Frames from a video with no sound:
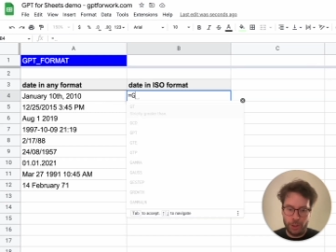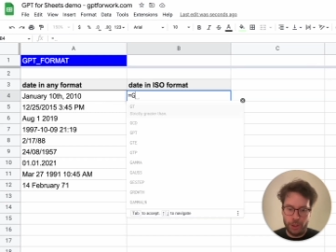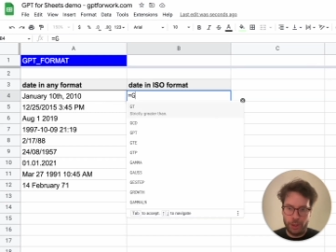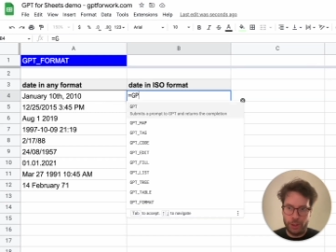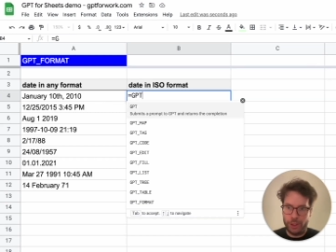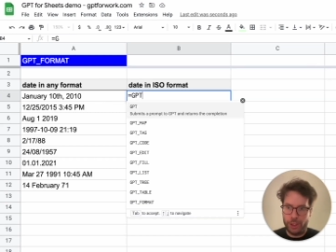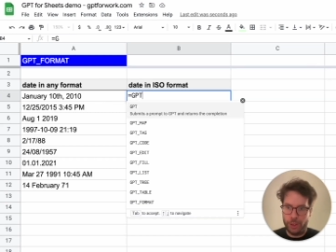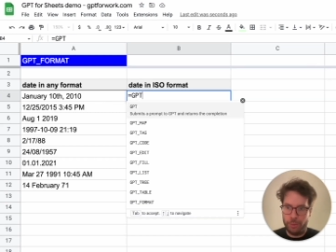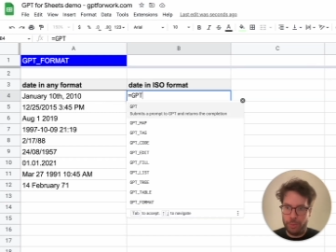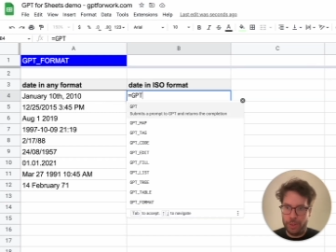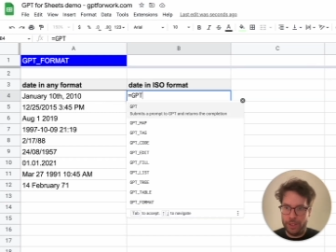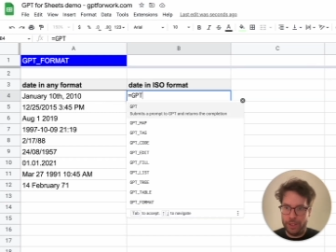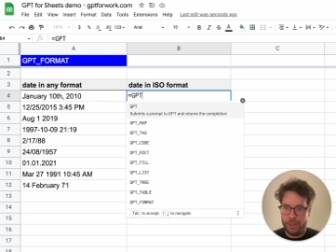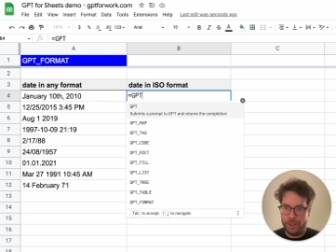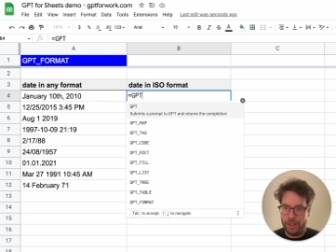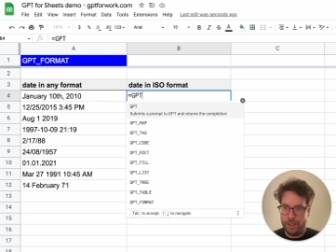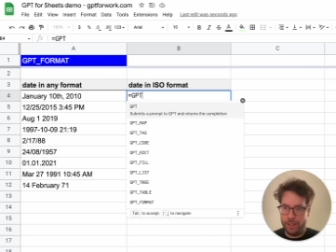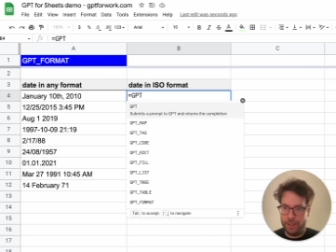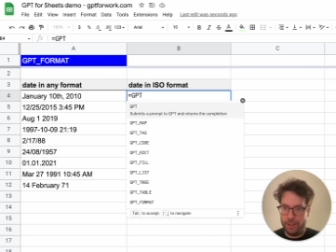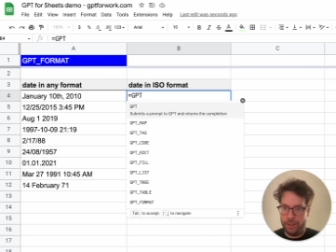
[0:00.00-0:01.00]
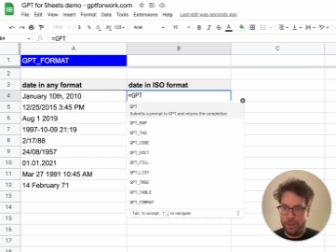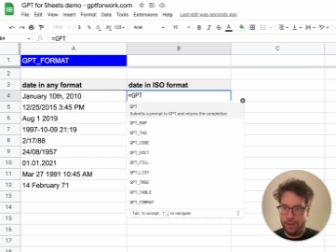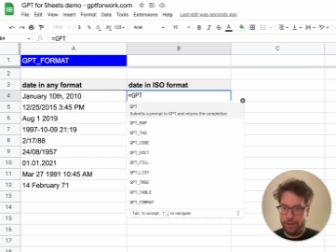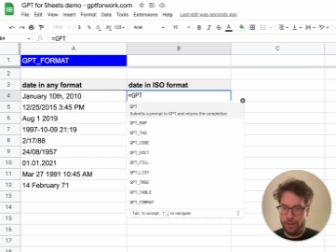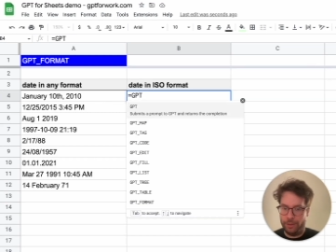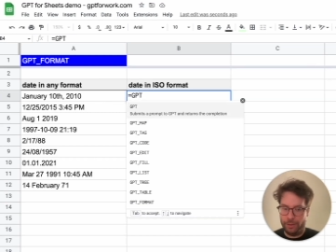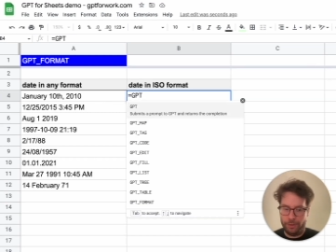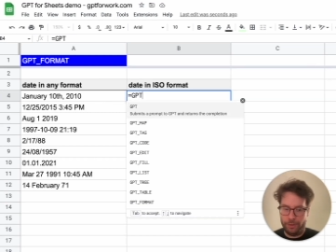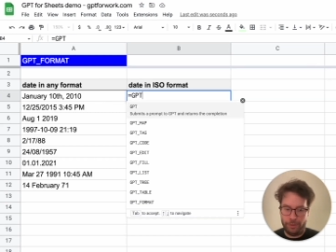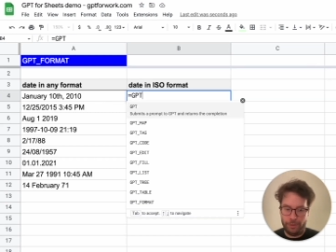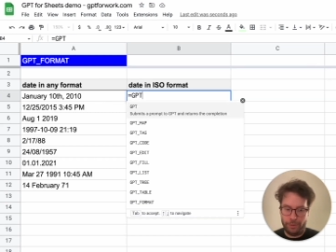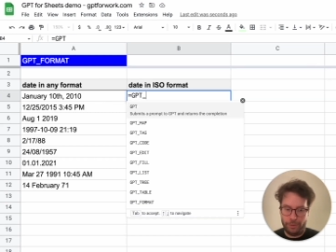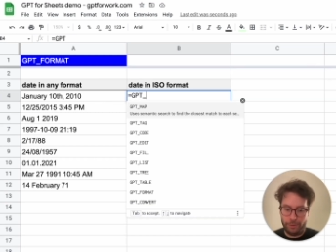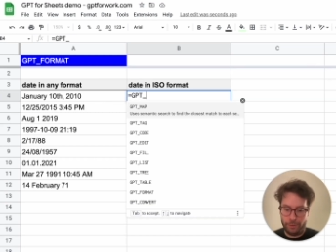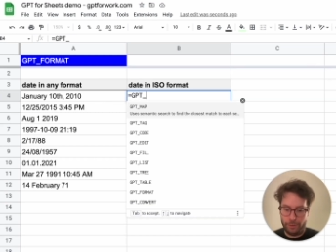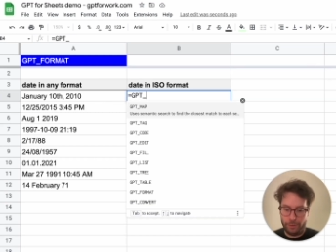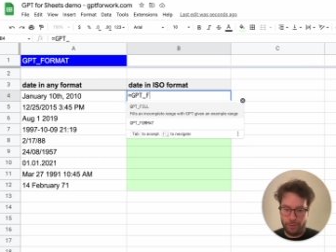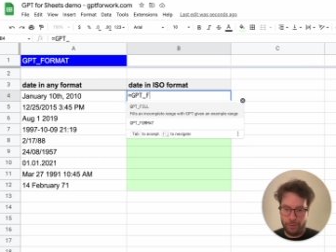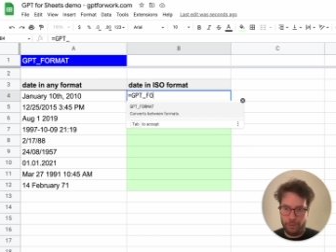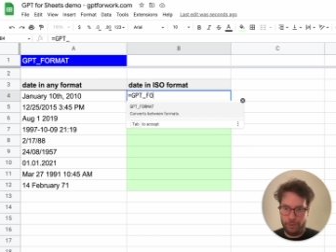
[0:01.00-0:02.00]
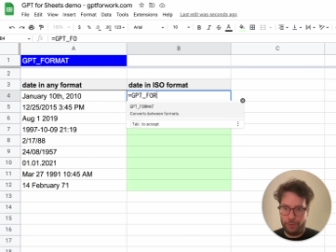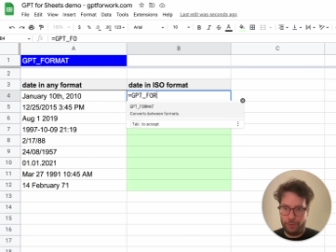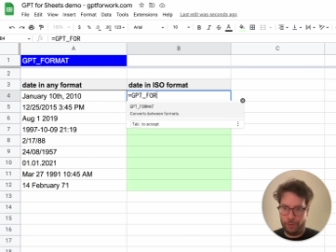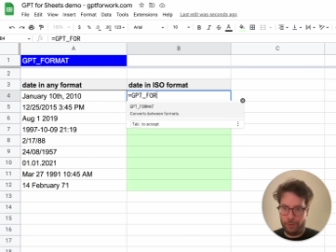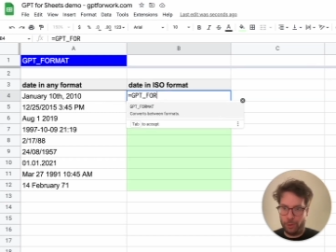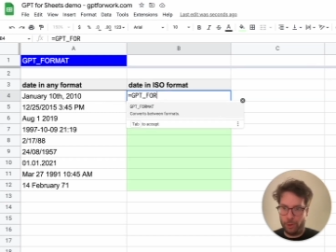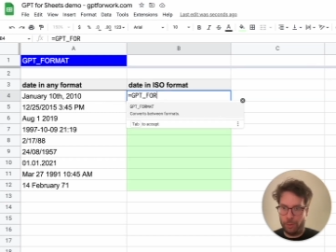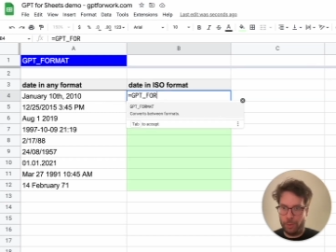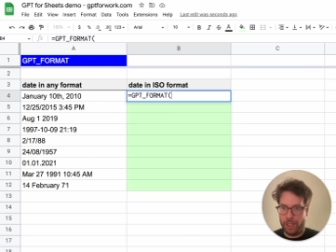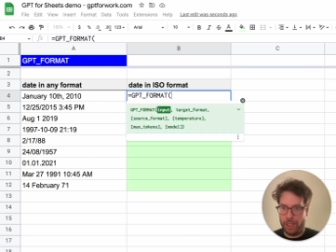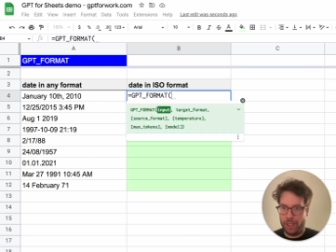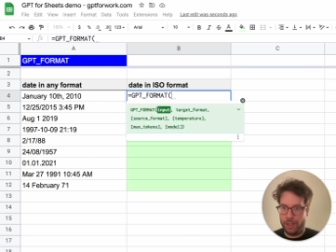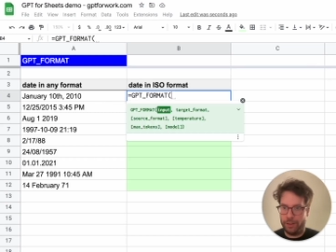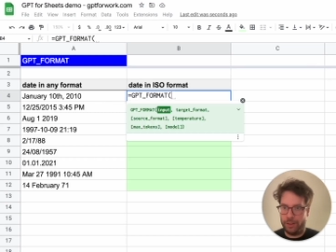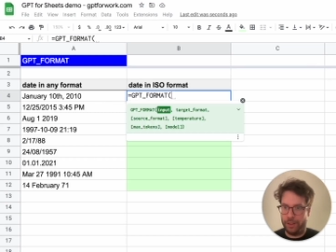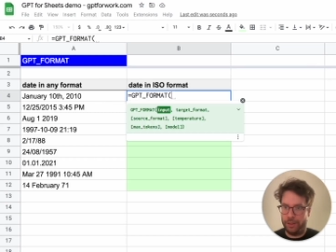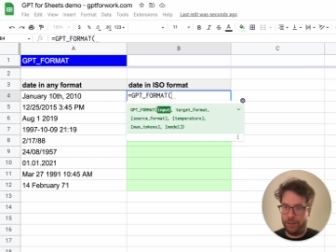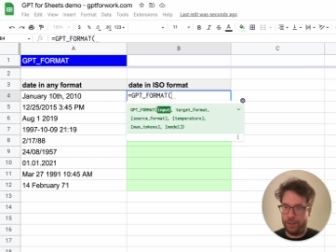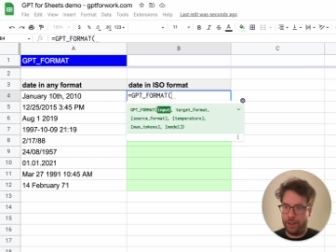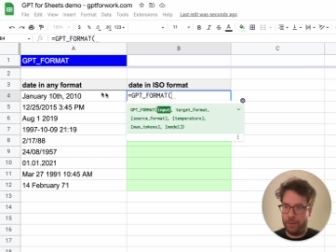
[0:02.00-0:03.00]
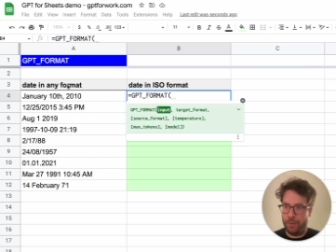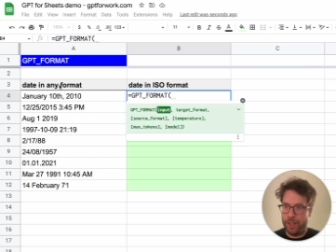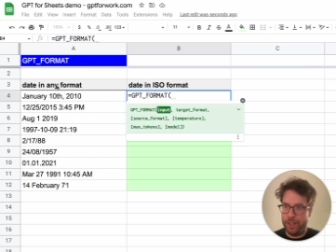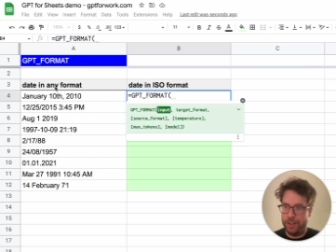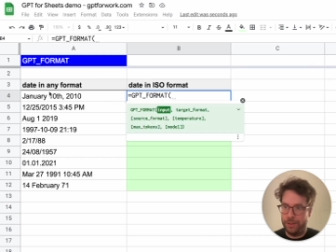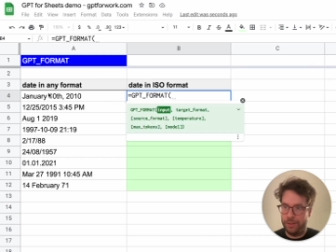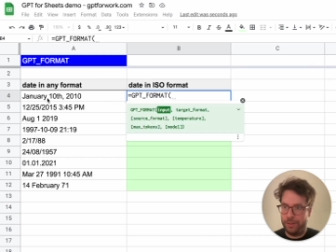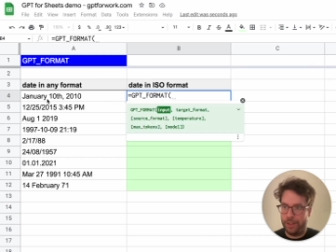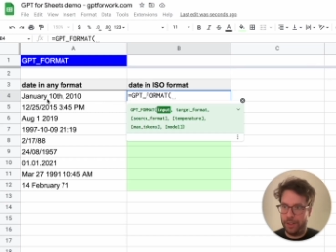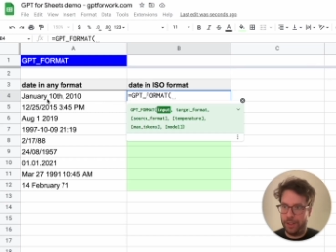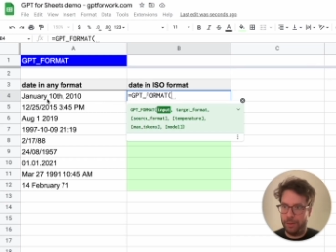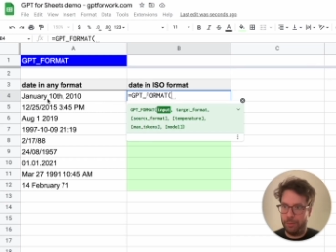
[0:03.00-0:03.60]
GPT format, I type this, then